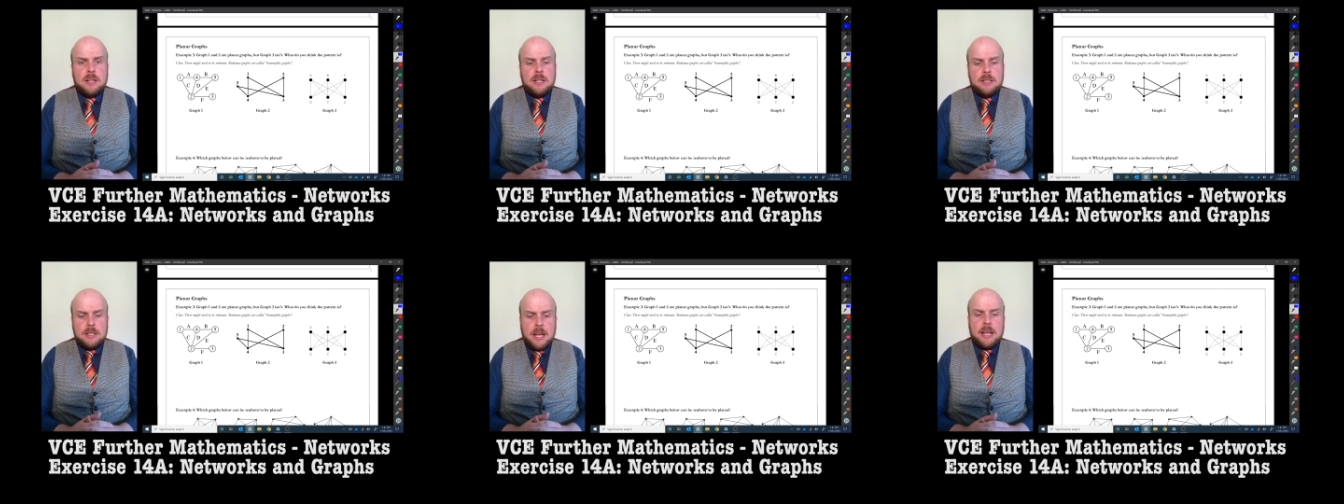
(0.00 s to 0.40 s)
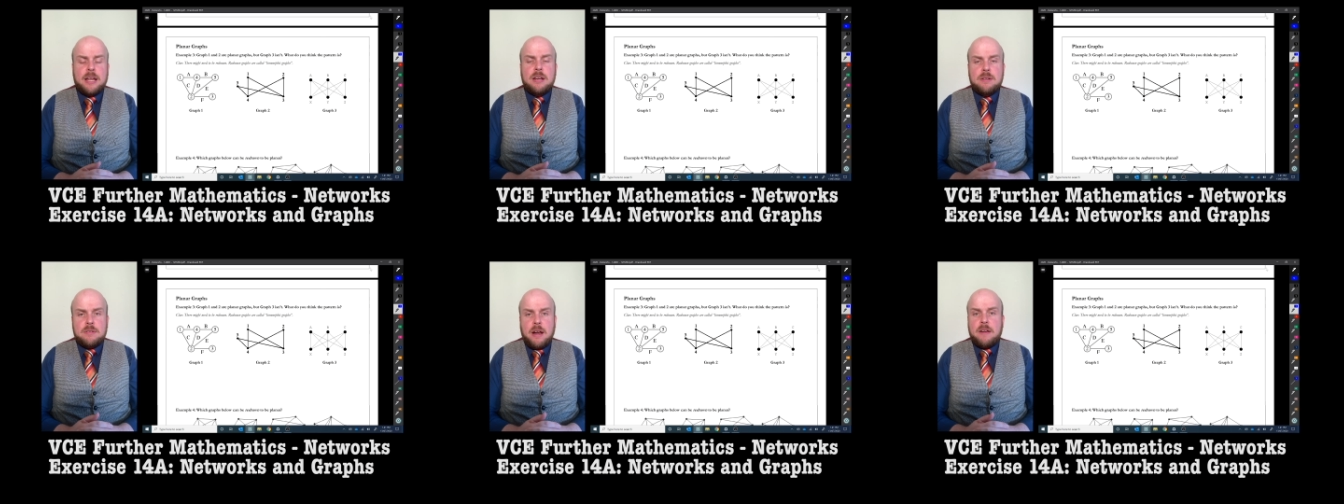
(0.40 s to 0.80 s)

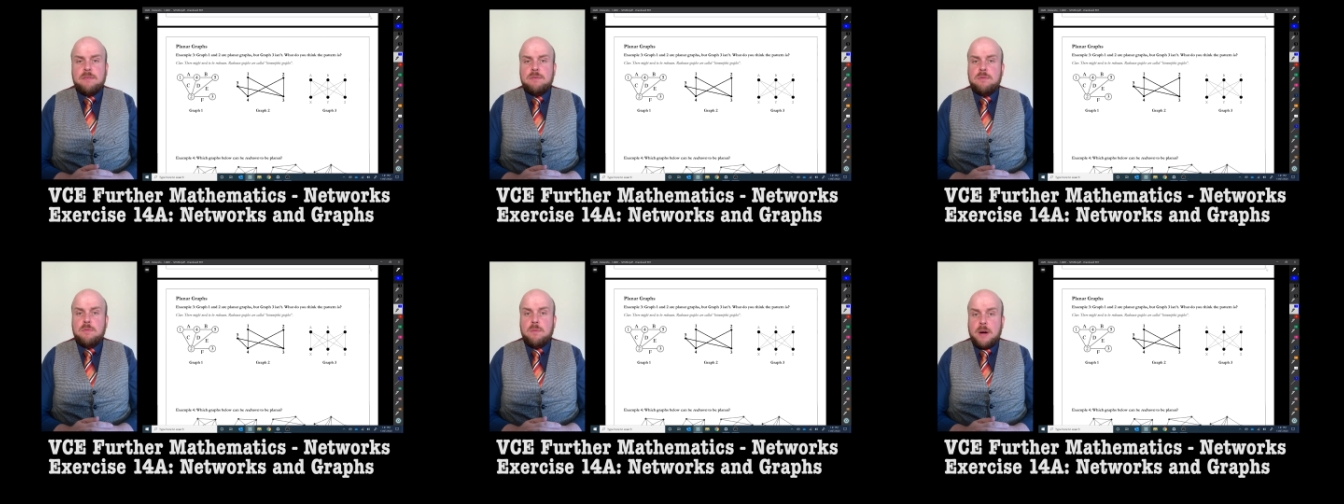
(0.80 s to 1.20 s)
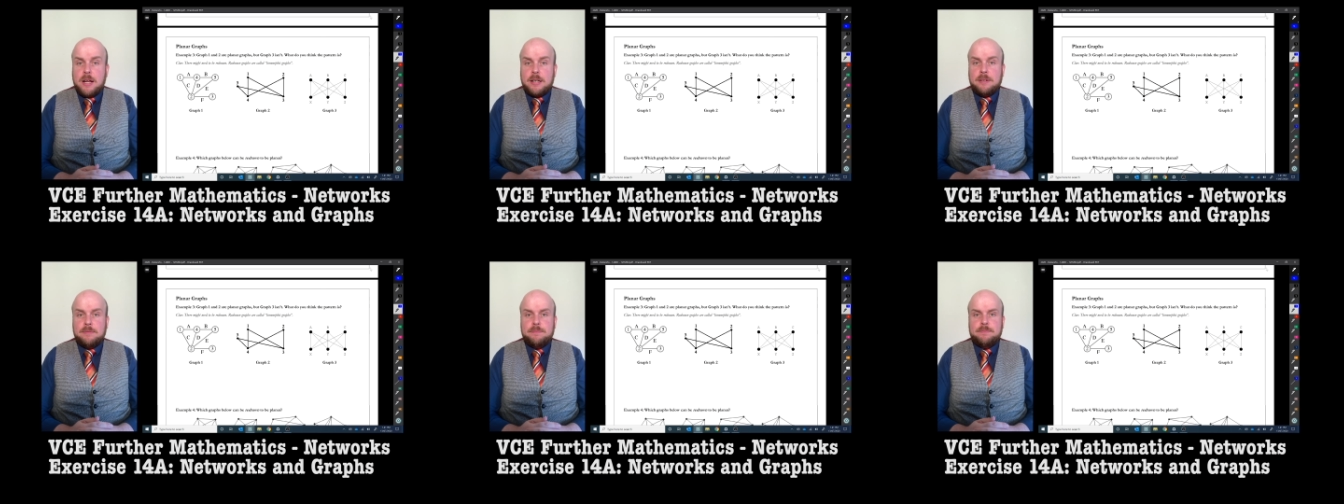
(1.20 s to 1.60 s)
like graph
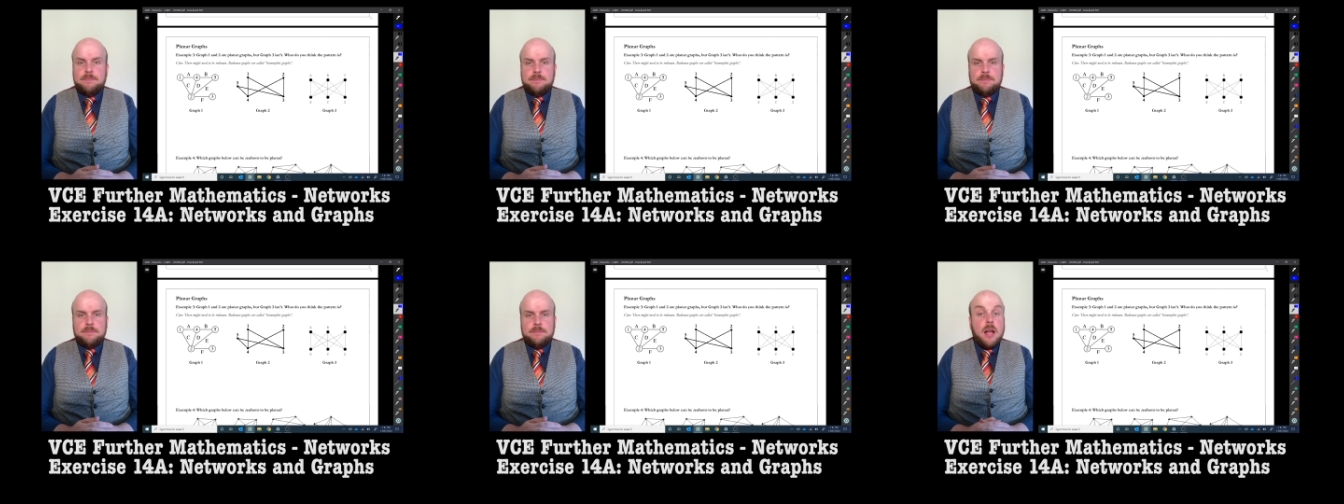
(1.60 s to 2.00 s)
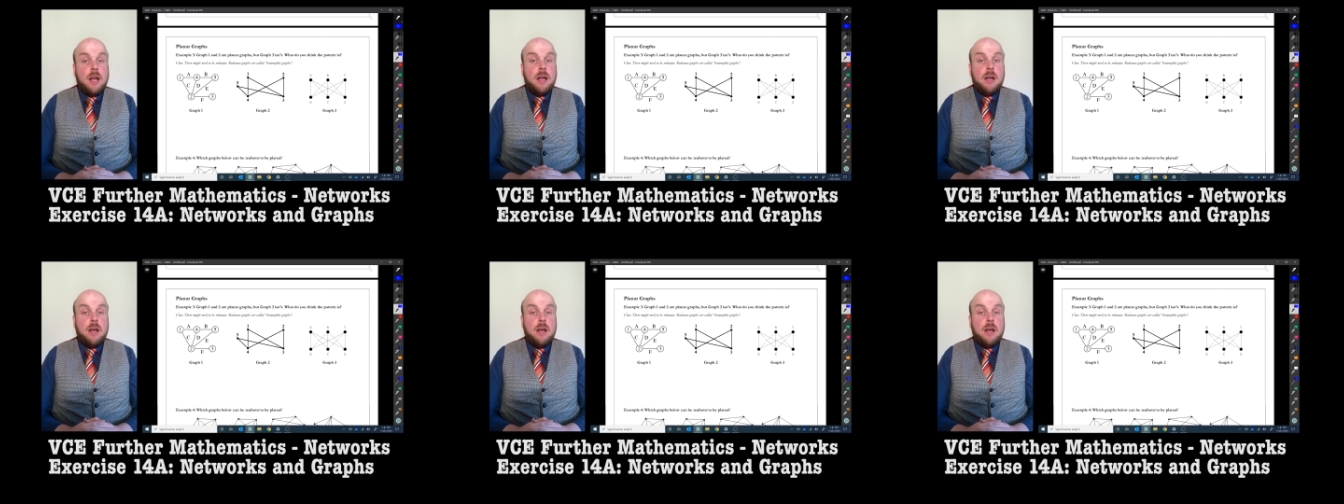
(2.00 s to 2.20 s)
one?